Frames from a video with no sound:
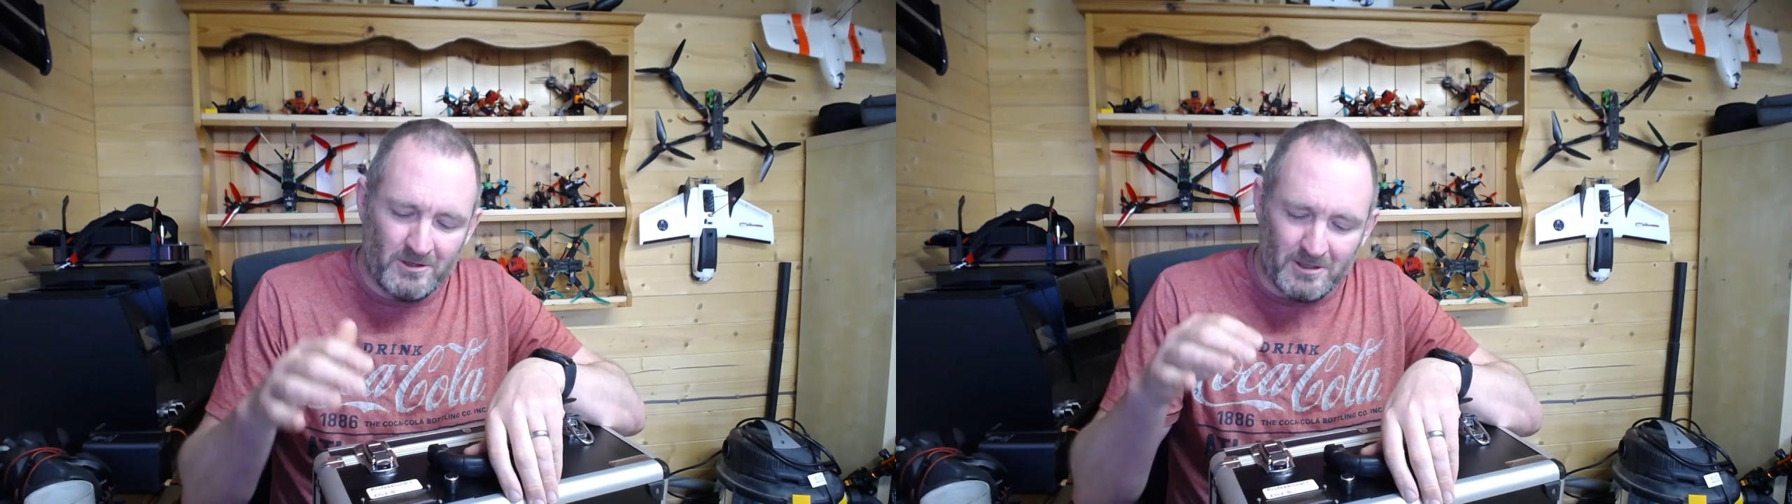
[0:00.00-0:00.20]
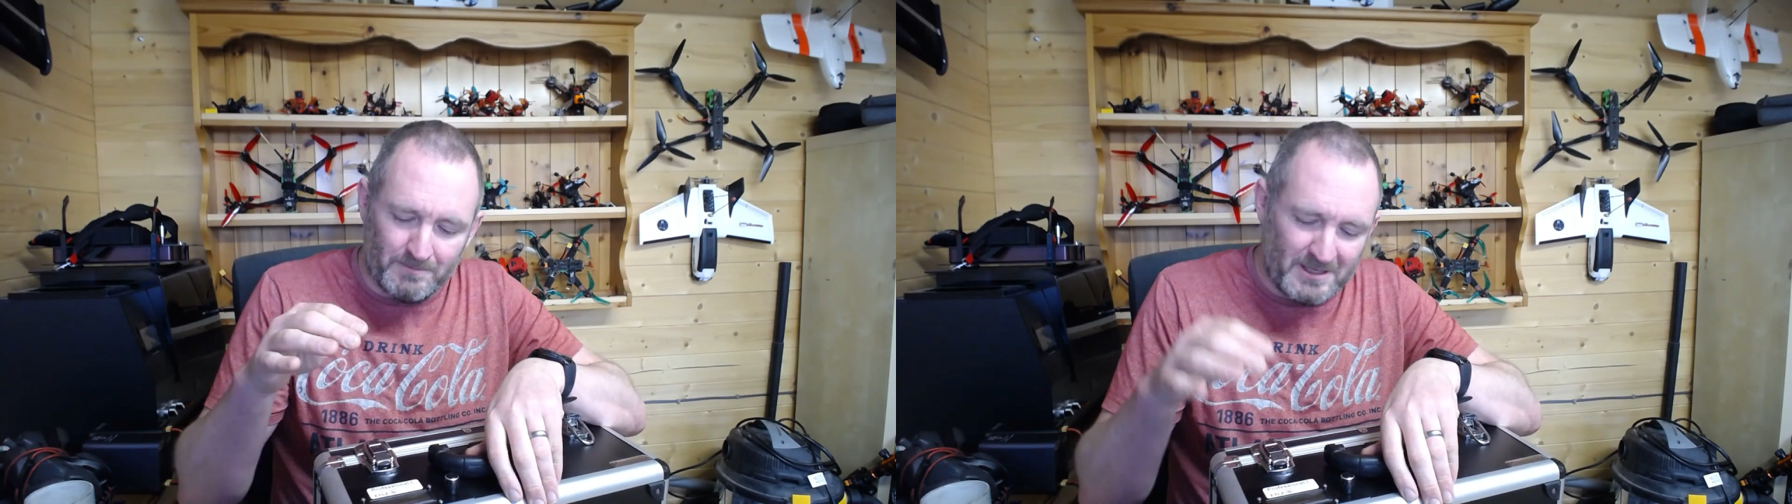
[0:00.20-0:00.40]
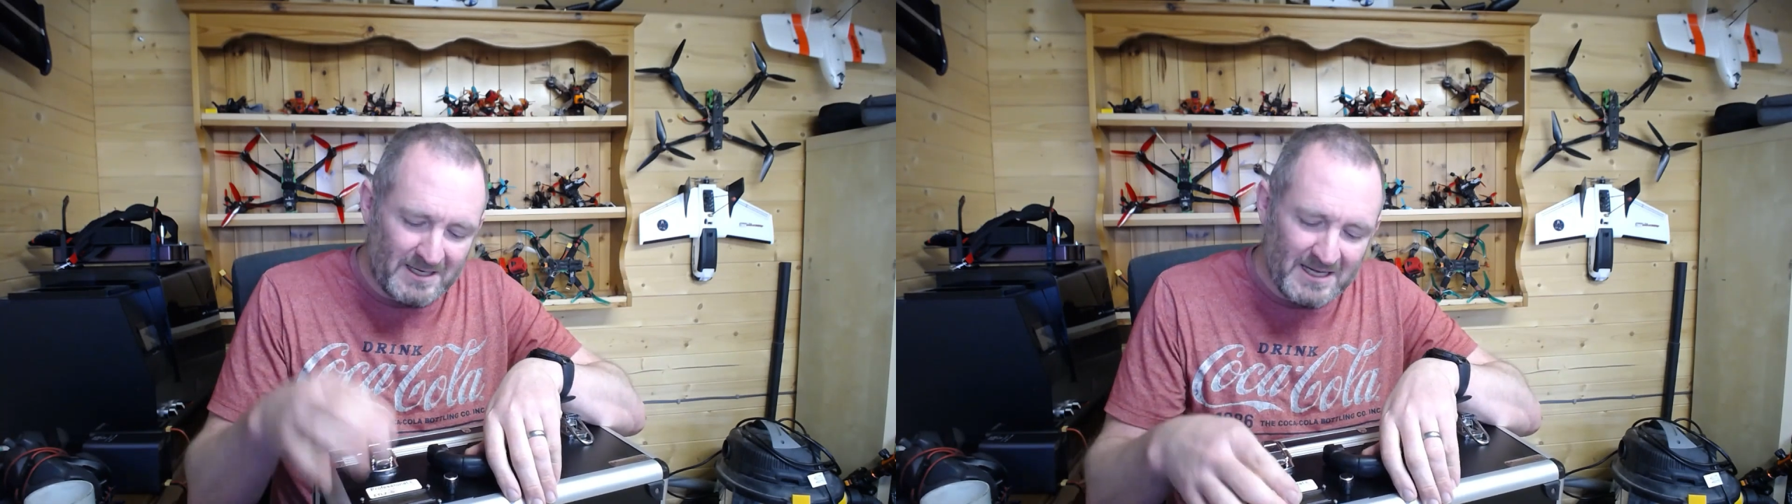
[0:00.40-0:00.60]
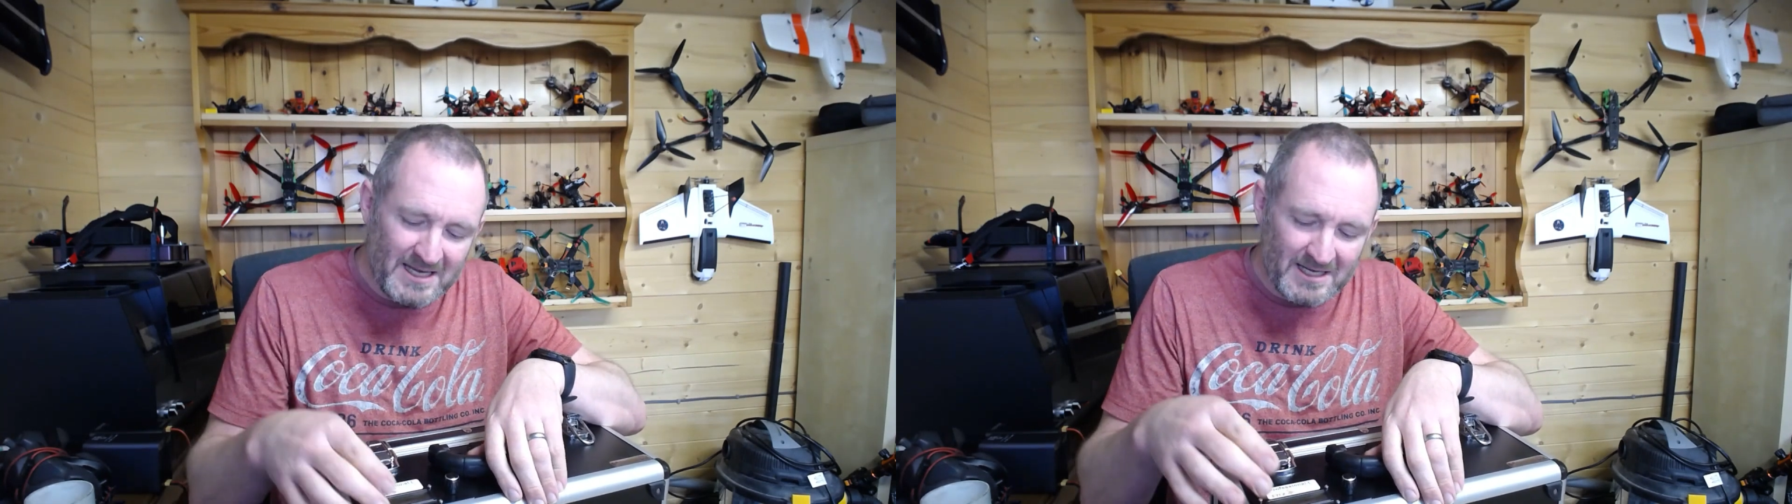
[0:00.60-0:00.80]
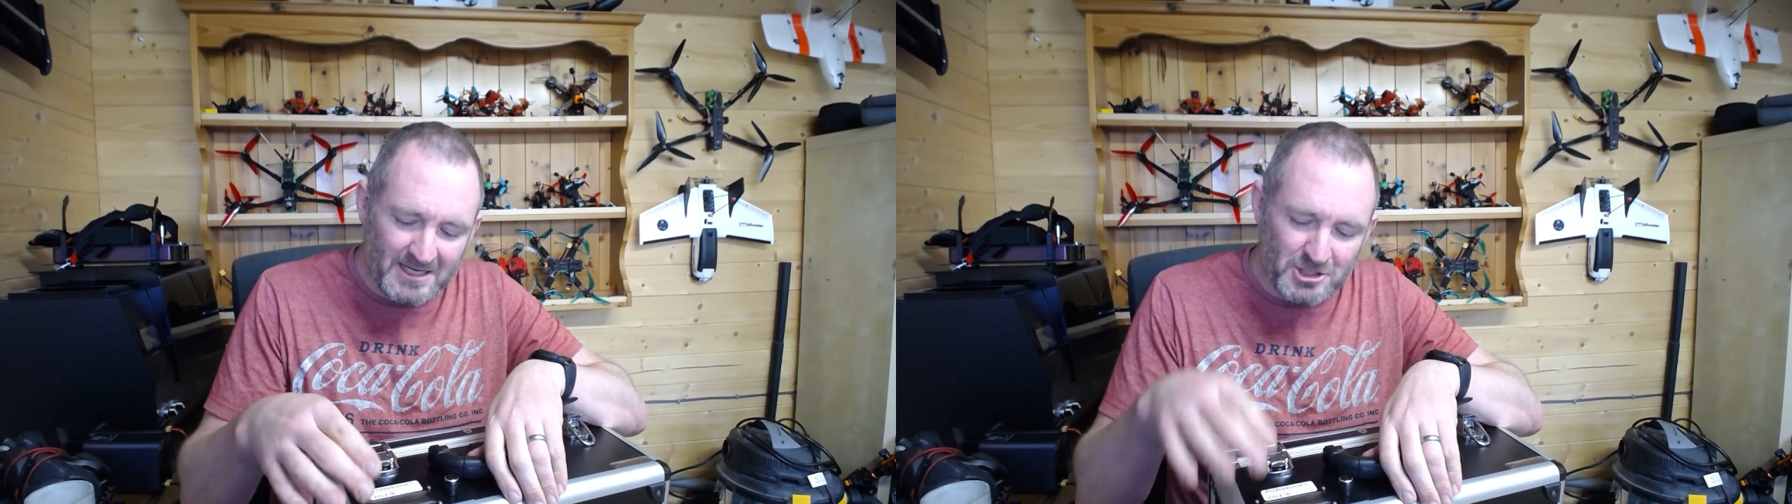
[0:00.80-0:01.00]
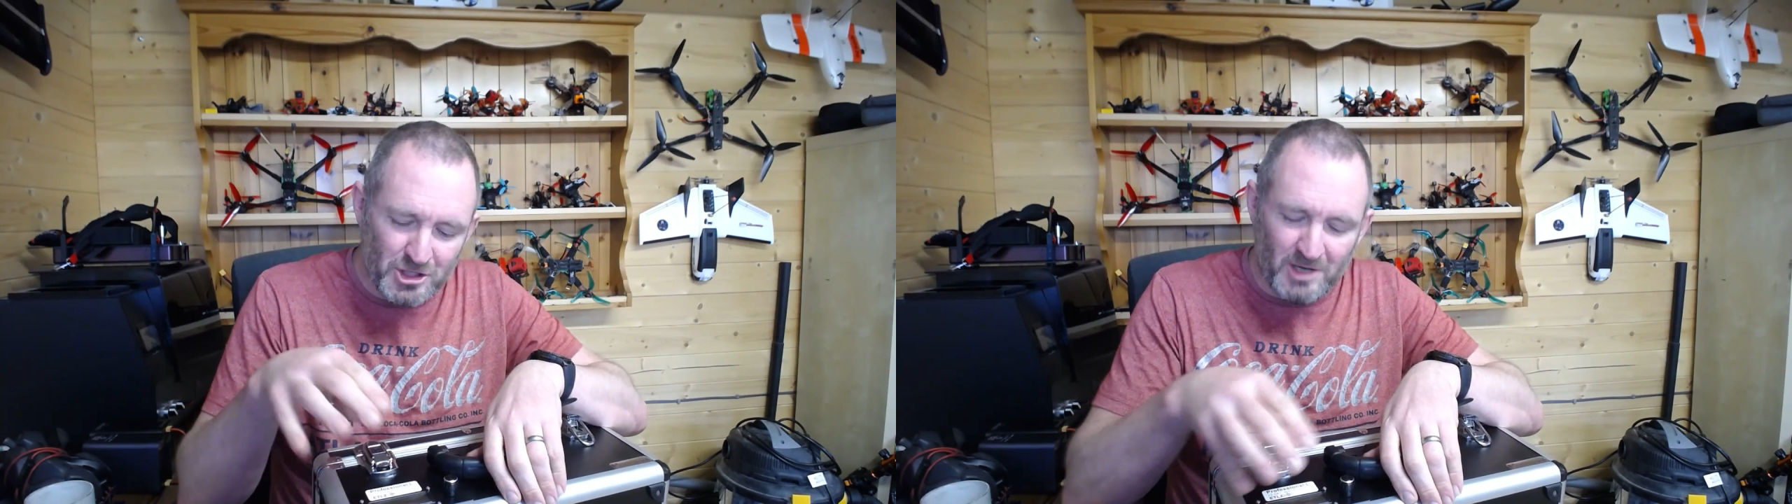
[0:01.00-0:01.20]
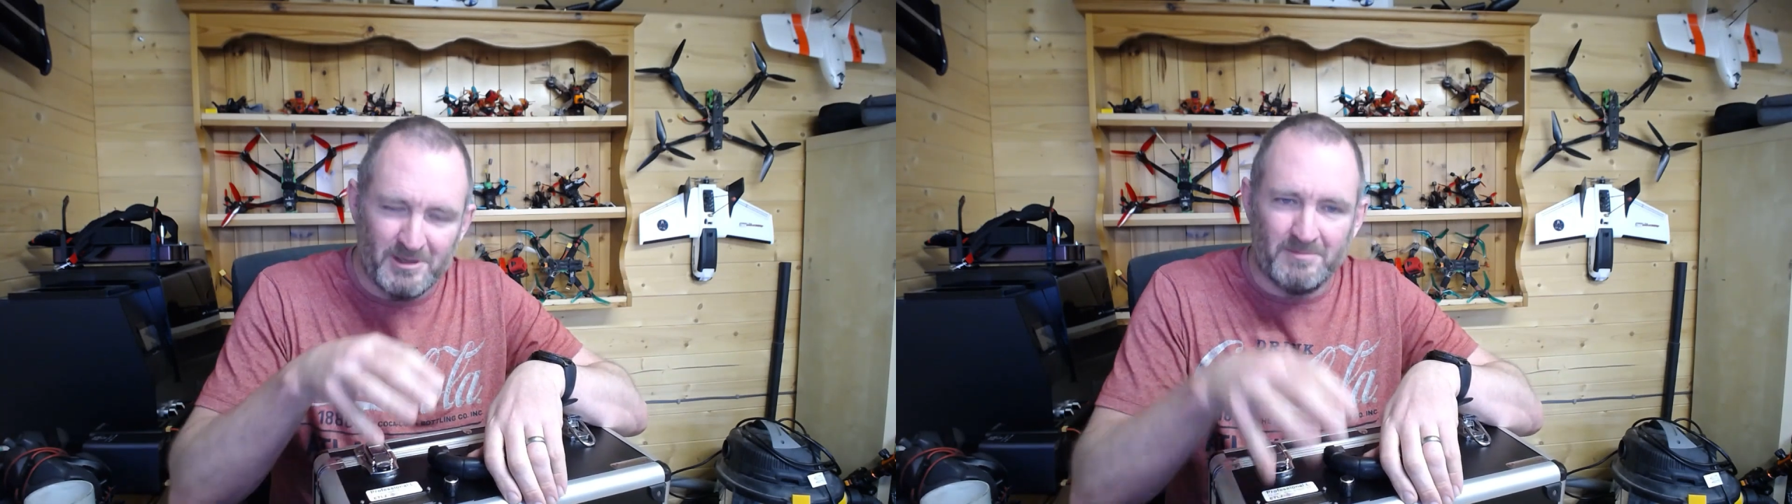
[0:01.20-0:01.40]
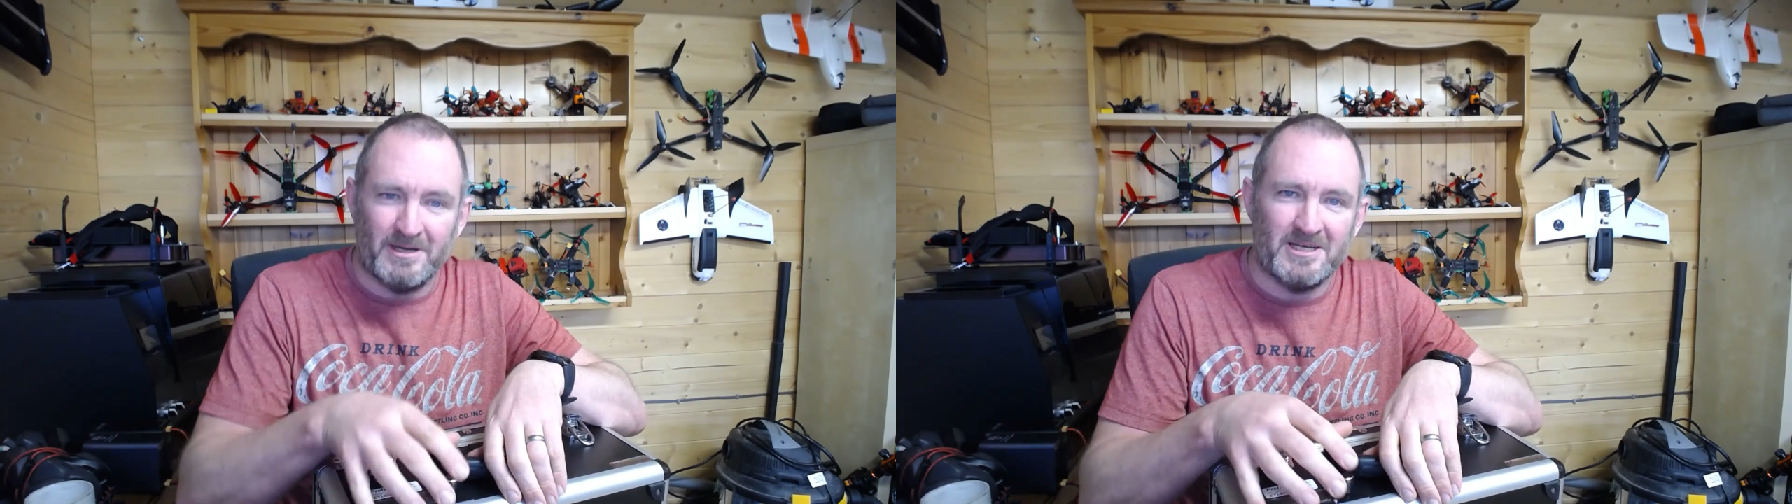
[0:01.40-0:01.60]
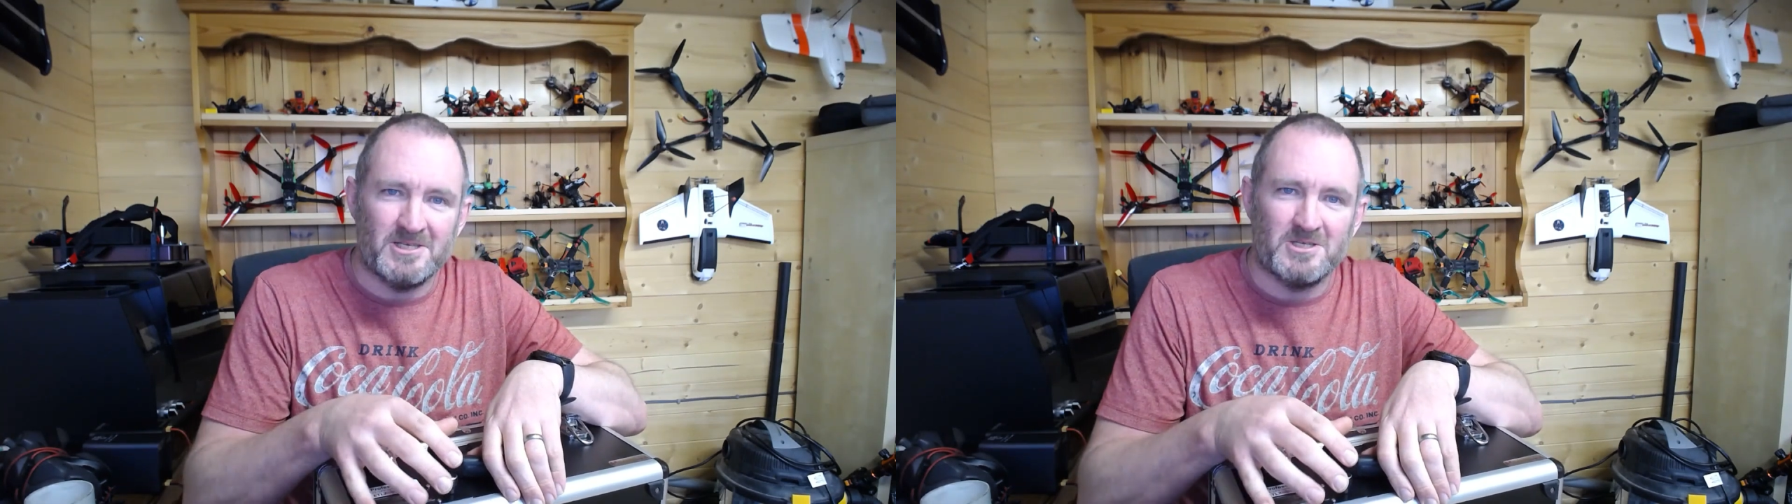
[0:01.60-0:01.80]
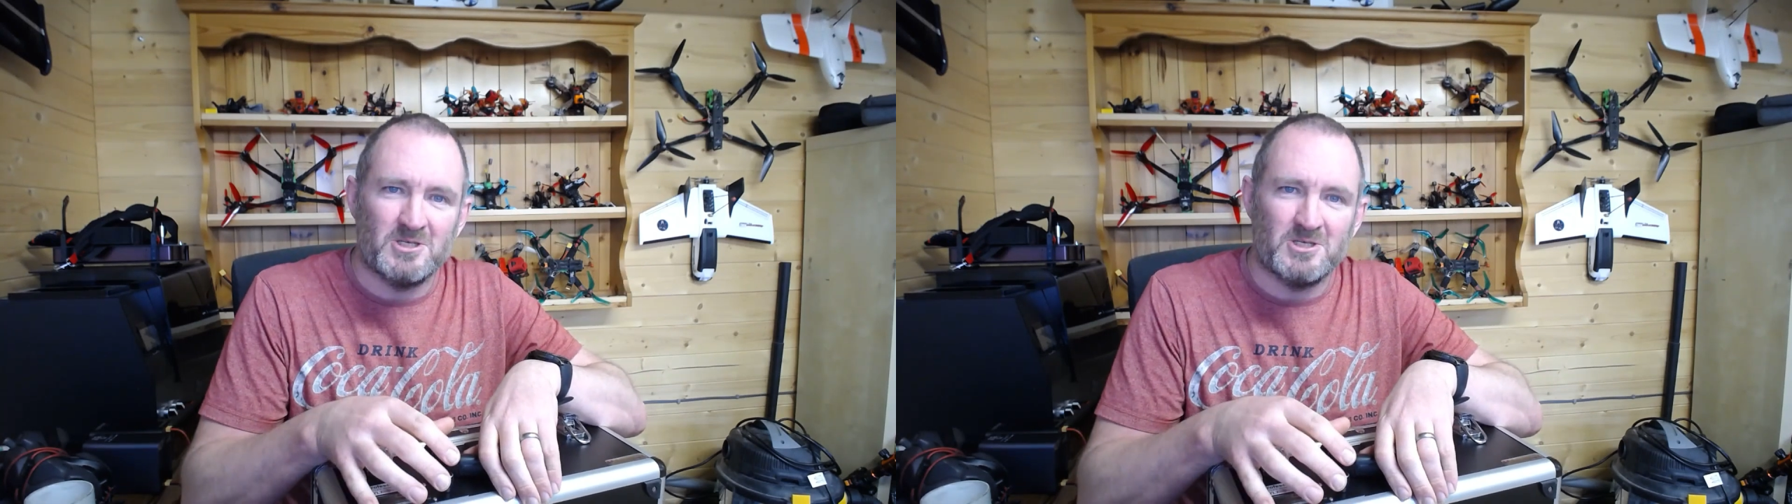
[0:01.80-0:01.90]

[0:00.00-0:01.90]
completely German based,